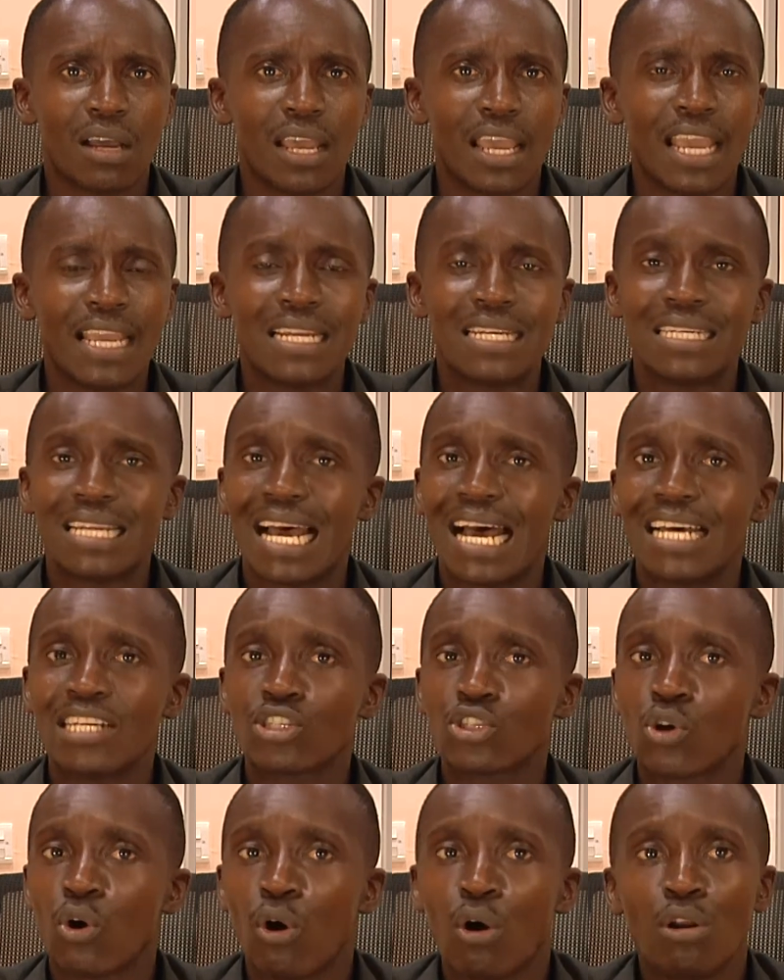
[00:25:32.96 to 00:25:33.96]
and
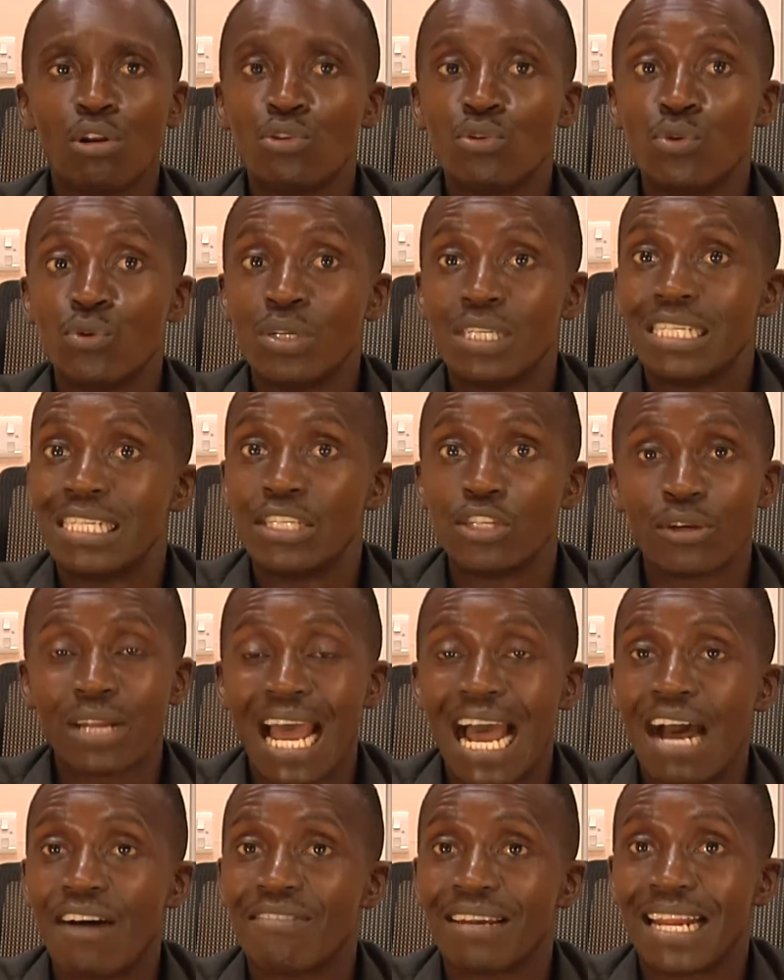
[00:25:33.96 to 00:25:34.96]
at all you did not
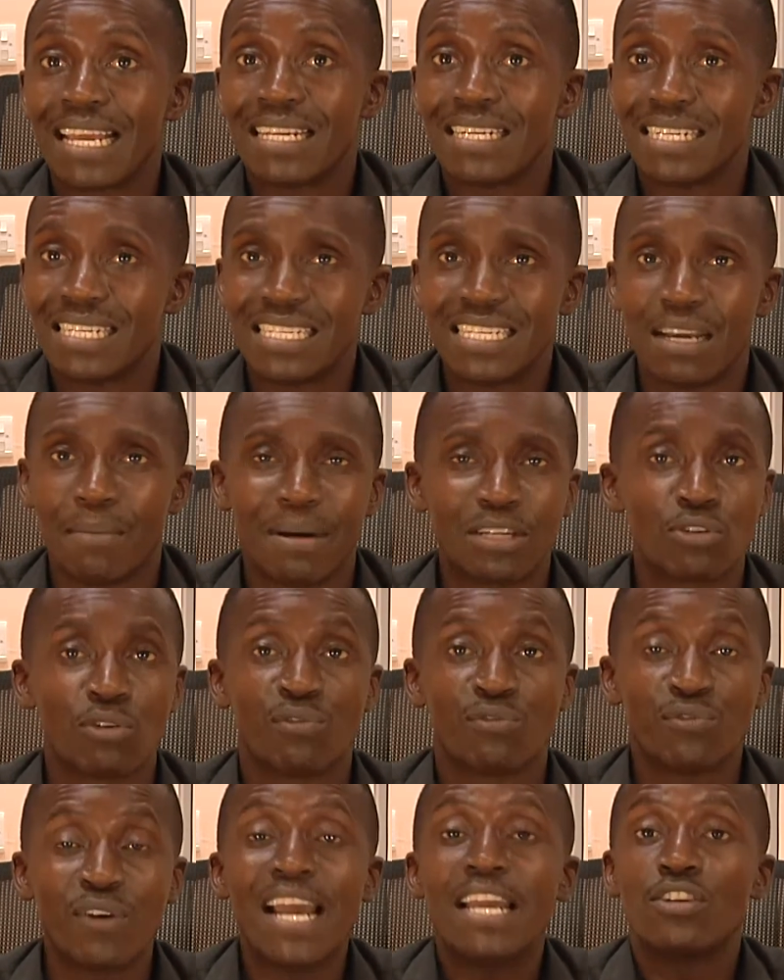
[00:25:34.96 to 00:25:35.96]
have an idea, but you
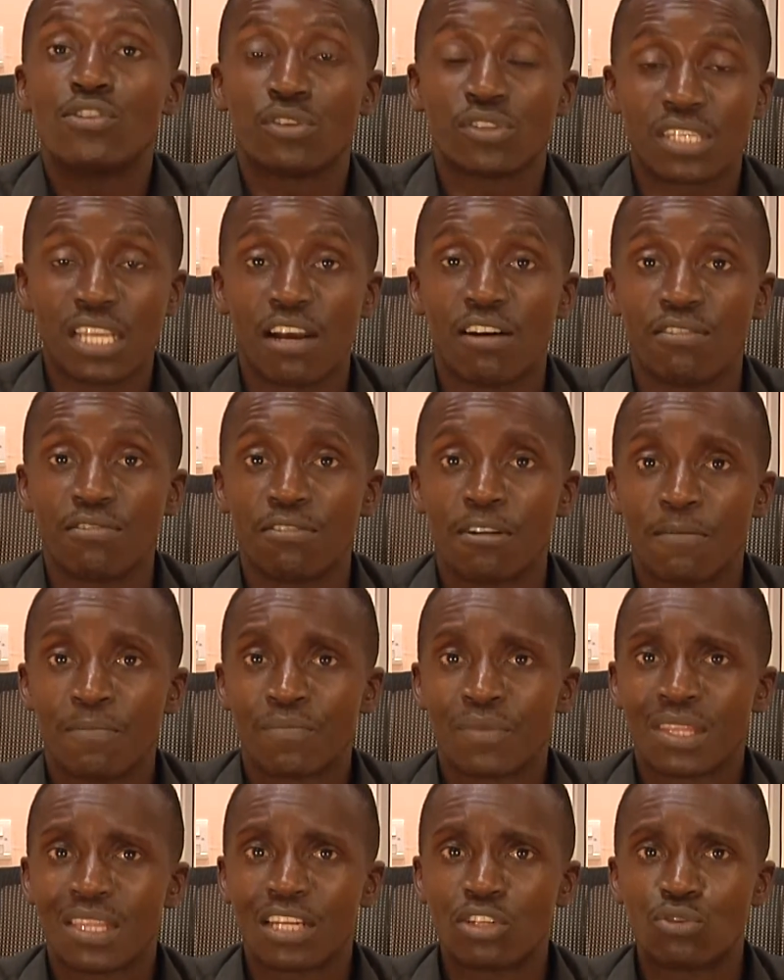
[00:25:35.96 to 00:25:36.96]
find yourself
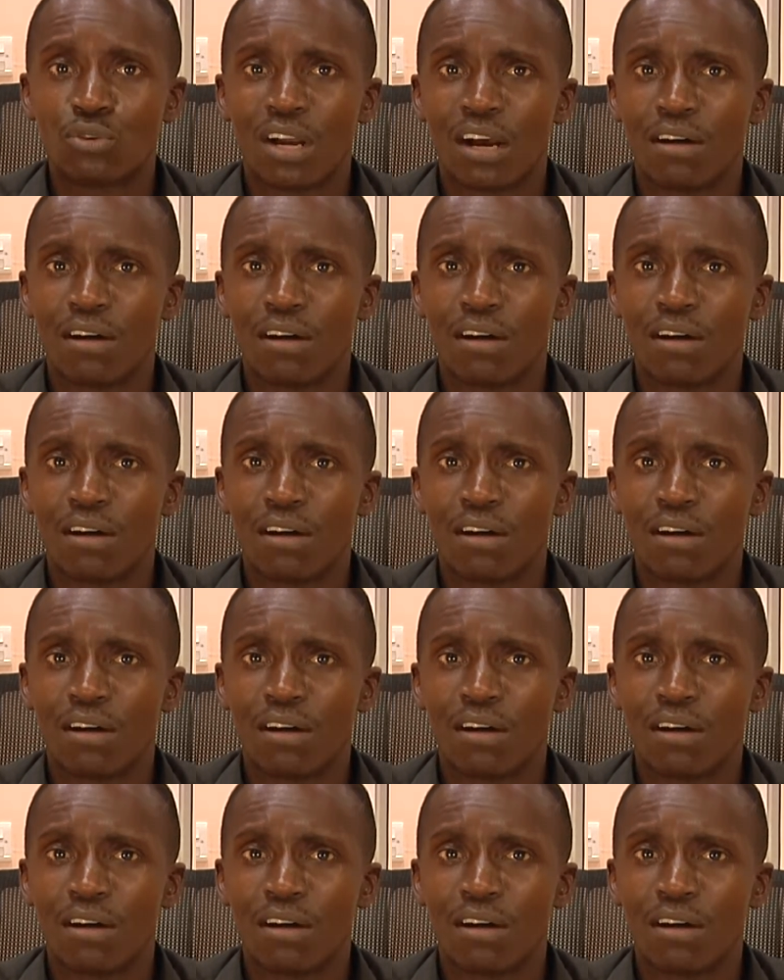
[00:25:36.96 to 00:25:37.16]
that you